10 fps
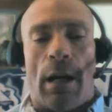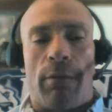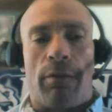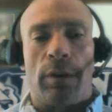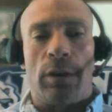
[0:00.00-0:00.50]

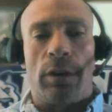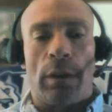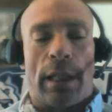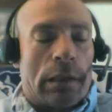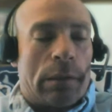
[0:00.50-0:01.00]
You and I
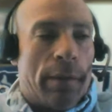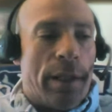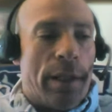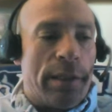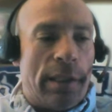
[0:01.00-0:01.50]
talked about this,
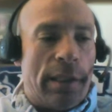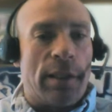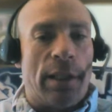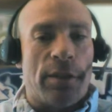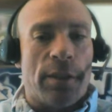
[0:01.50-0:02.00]
and there,
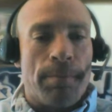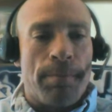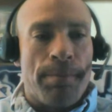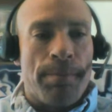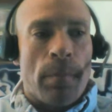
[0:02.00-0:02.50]
there's
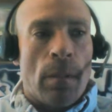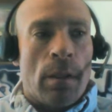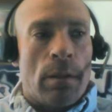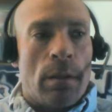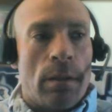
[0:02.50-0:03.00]

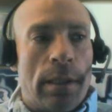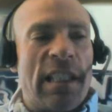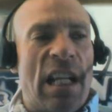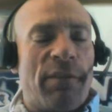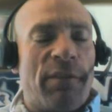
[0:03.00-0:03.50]
it's
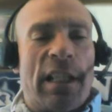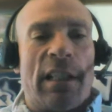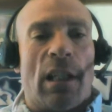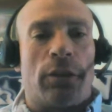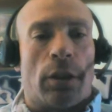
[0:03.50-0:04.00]
kind of a
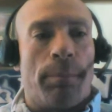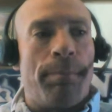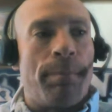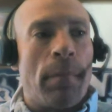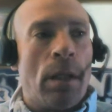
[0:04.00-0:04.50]
conundrum.
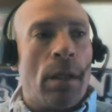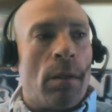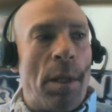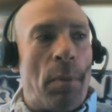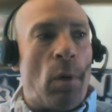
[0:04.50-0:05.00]

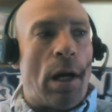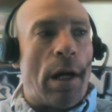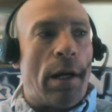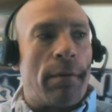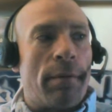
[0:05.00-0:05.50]
People
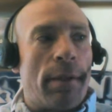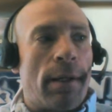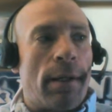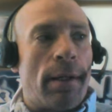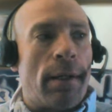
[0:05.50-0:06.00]
are
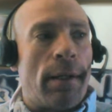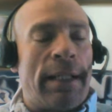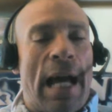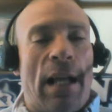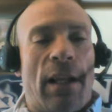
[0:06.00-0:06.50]
uh,
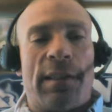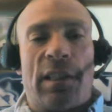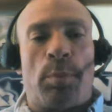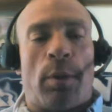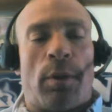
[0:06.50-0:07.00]
analysis
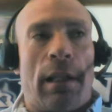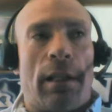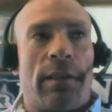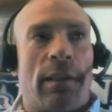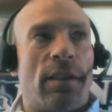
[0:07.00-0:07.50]

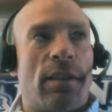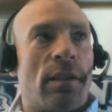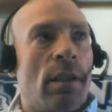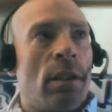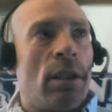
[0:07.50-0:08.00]
paralysis.
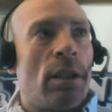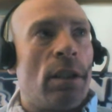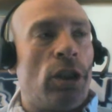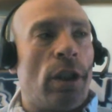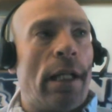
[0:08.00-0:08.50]
Should
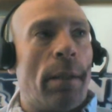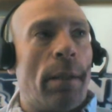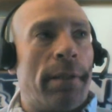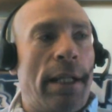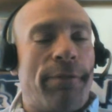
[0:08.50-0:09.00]
I
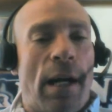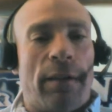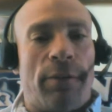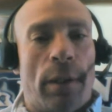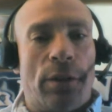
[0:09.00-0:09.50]
upgrade 5 to
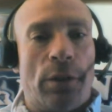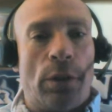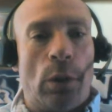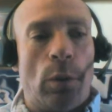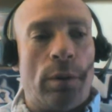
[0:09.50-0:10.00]

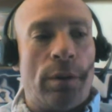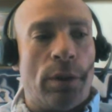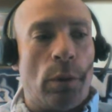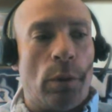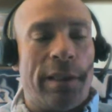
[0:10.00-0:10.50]
42
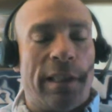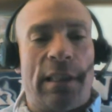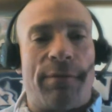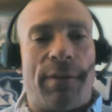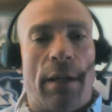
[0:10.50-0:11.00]
to
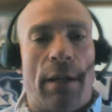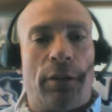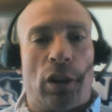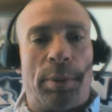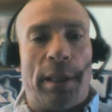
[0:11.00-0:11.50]
65
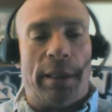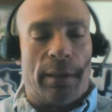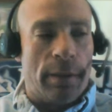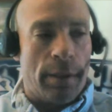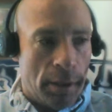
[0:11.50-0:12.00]
European?
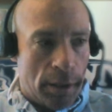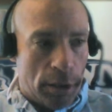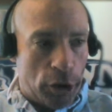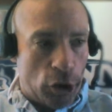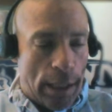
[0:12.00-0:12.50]

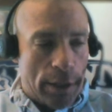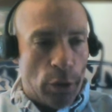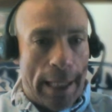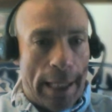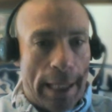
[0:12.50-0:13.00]
Should I do
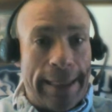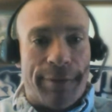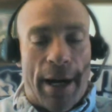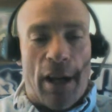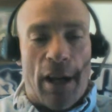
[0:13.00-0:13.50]

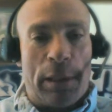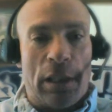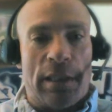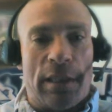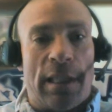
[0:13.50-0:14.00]
85 because
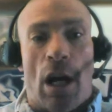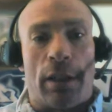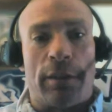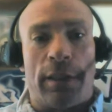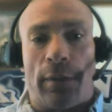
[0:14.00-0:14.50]
it's in the
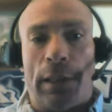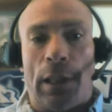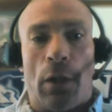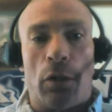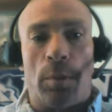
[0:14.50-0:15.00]
DOCSIS 3.0
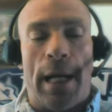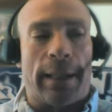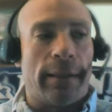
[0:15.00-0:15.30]
spec?